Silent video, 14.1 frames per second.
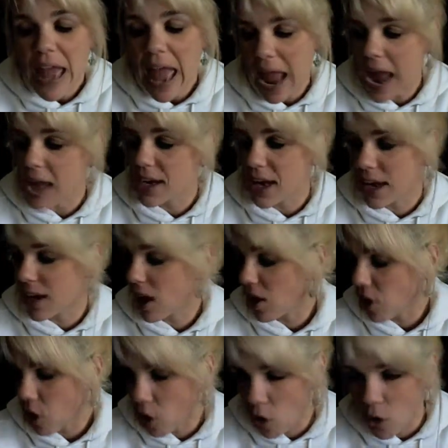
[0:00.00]
And I got
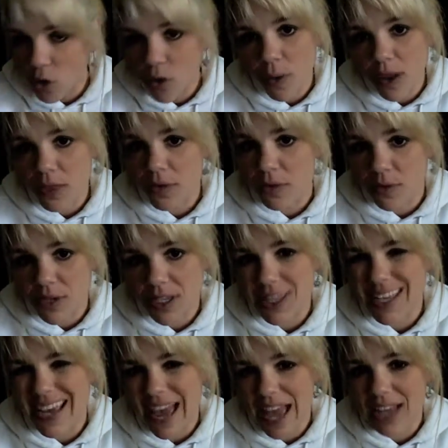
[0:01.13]
all the way through to
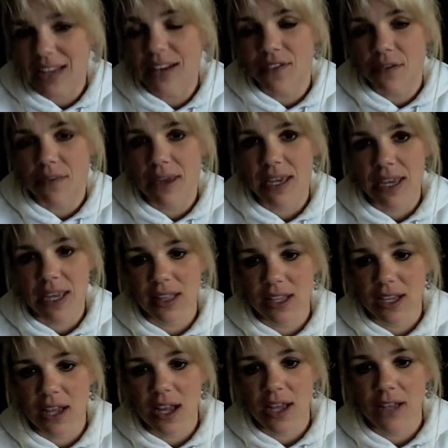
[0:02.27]
the end of the making the
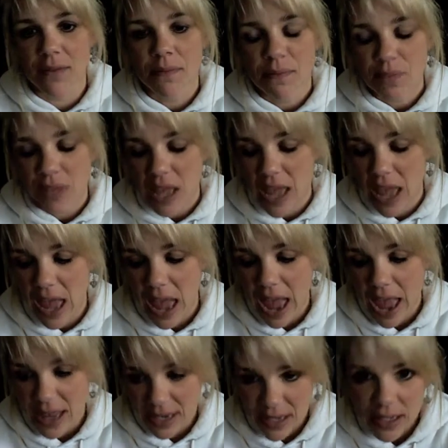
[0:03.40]
cut.
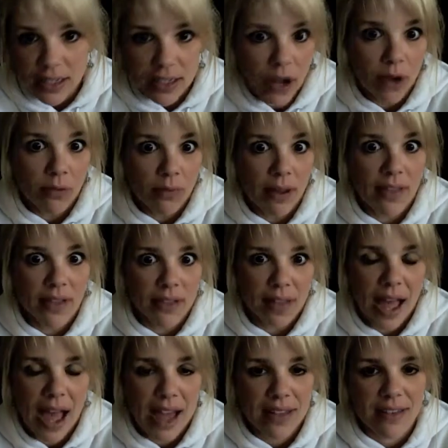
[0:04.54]
And, by the
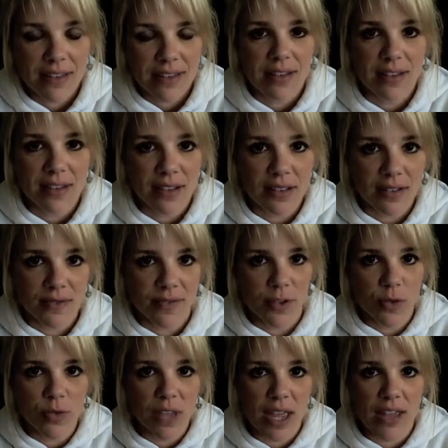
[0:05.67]
last few
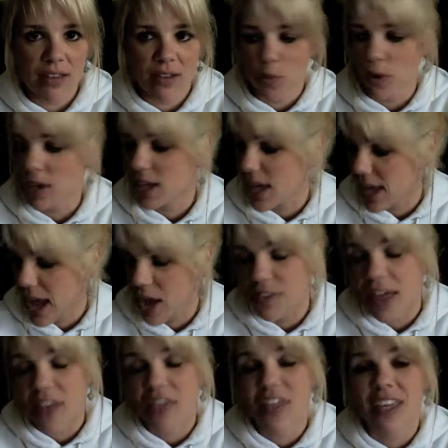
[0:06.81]
days of working out,
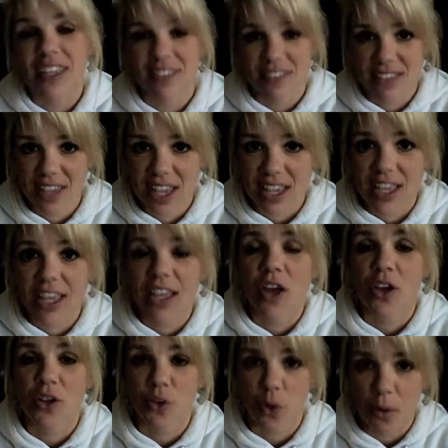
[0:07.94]
that thing is
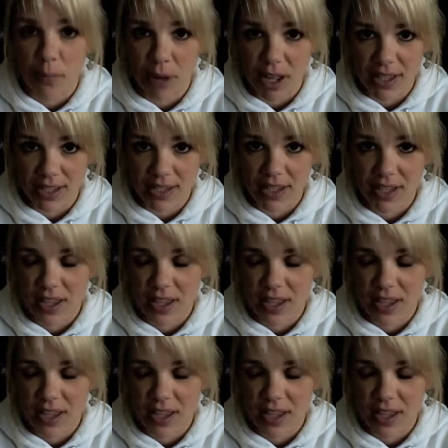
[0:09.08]
kicking your butt.